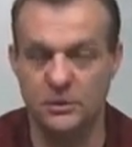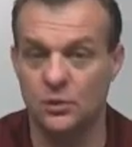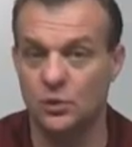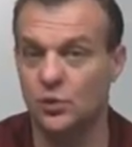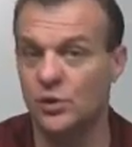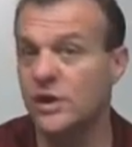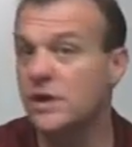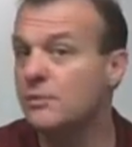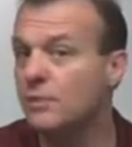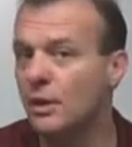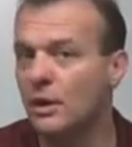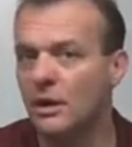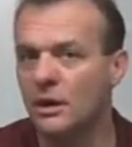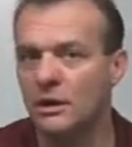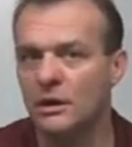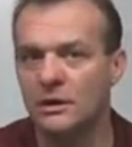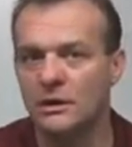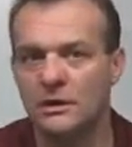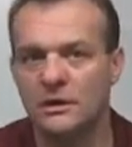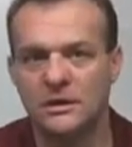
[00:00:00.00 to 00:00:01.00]

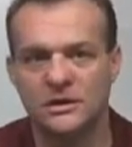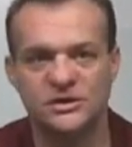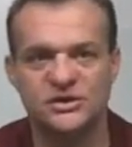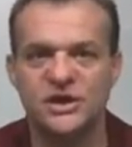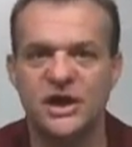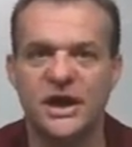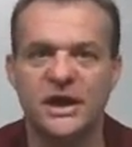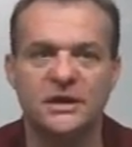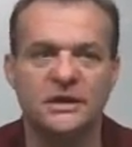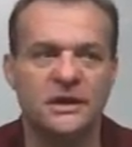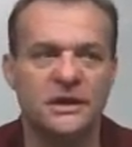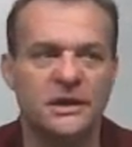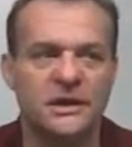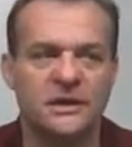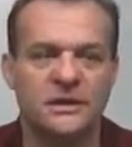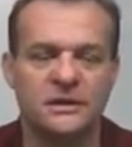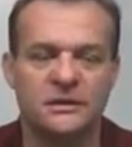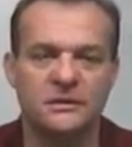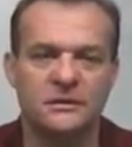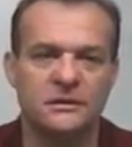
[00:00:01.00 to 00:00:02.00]
rebar, chain
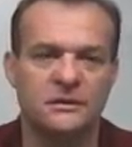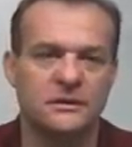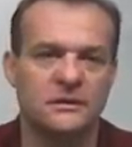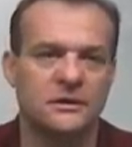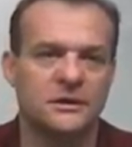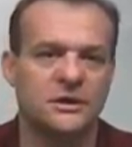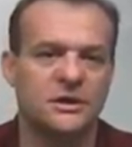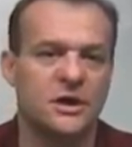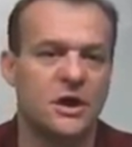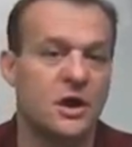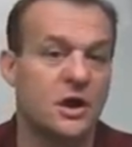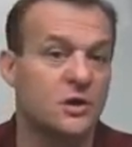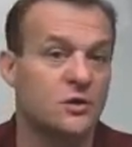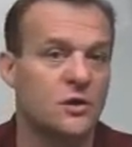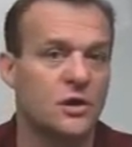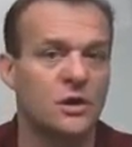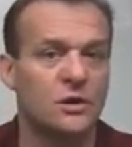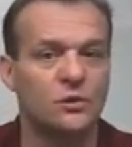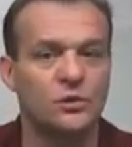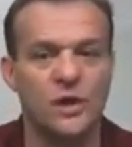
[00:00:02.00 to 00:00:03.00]
link,
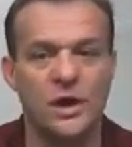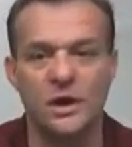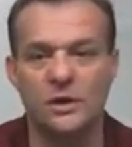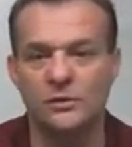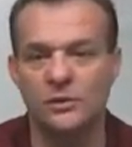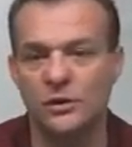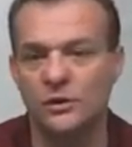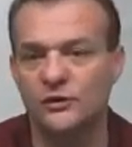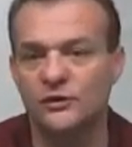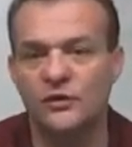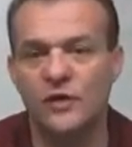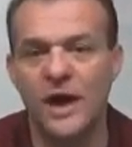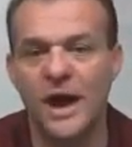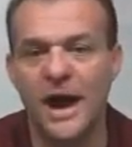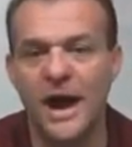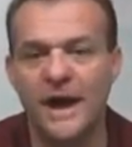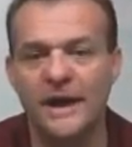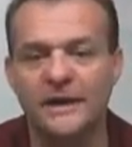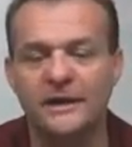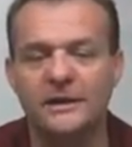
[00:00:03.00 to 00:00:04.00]
guardrail, railroad
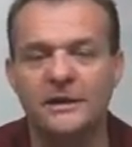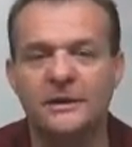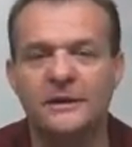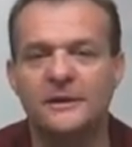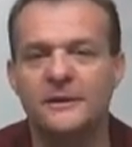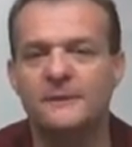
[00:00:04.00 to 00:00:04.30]
track,